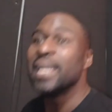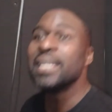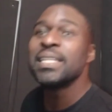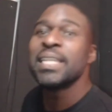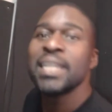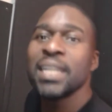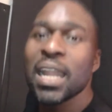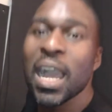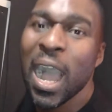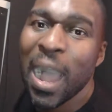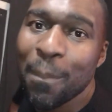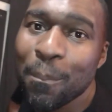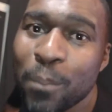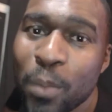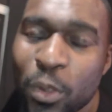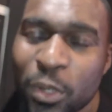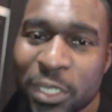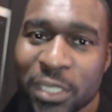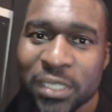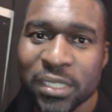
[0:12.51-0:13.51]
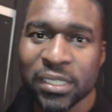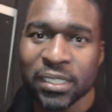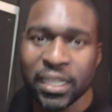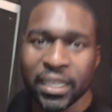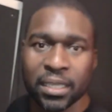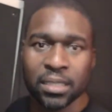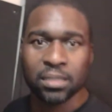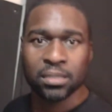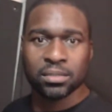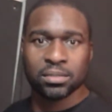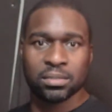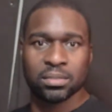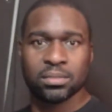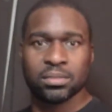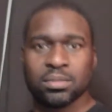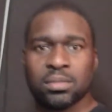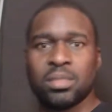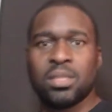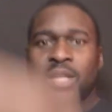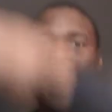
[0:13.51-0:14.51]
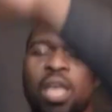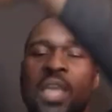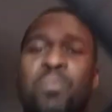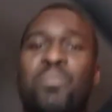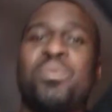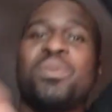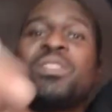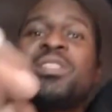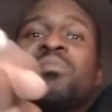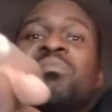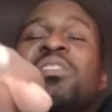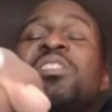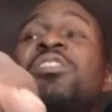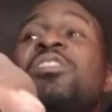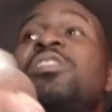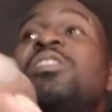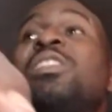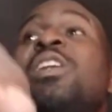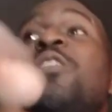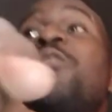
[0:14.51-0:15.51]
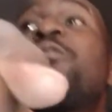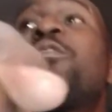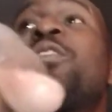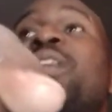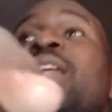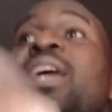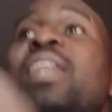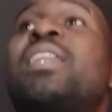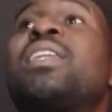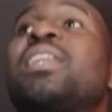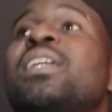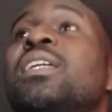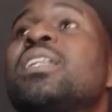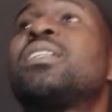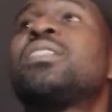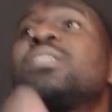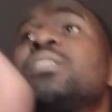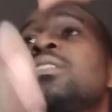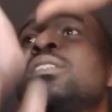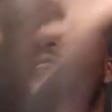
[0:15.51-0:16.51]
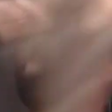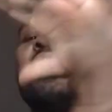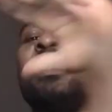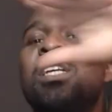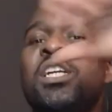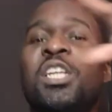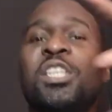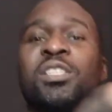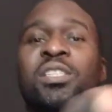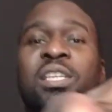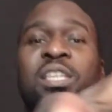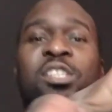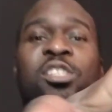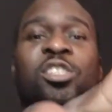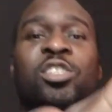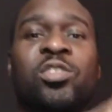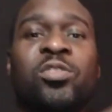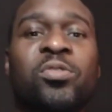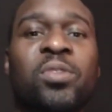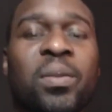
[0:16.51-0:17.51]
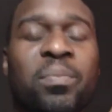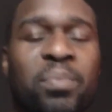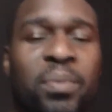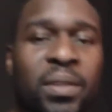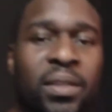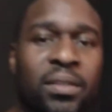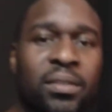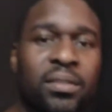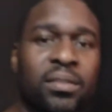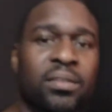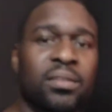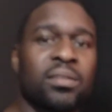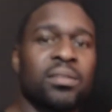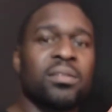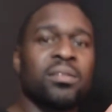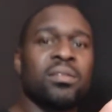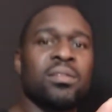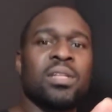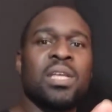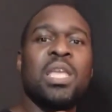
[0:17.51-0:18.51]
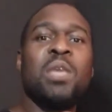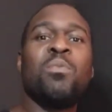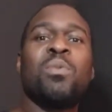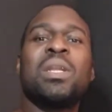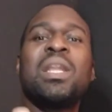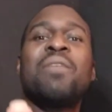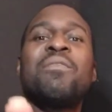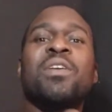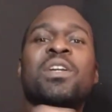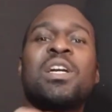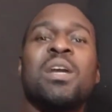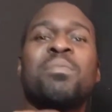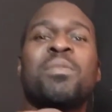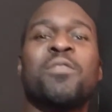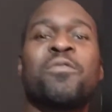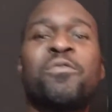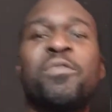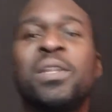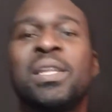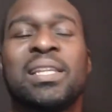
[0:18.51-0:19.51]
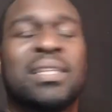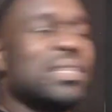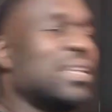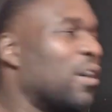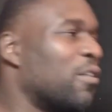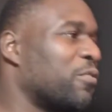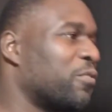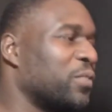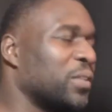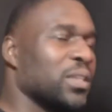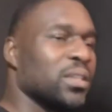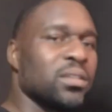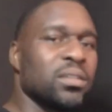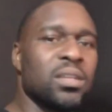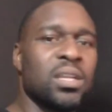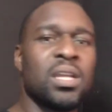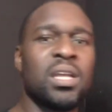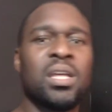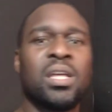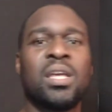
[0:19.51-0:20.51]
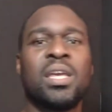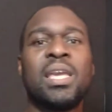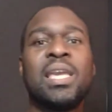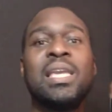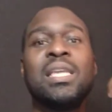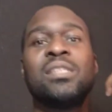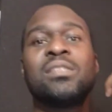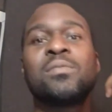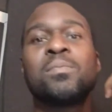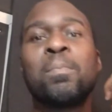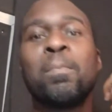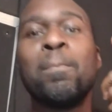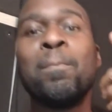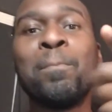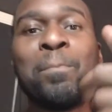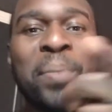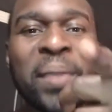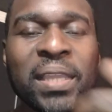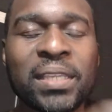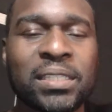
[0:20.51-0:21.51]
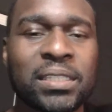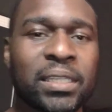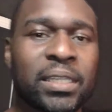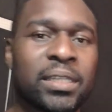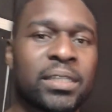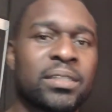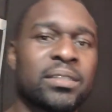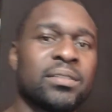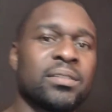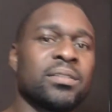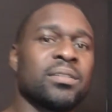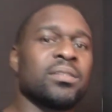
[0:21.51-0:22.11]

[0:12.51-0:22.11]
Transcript: And then up on this nigga. And put some stuff in that nigga. Because he's tripping. He will never come to Philadelphia. He's bitching.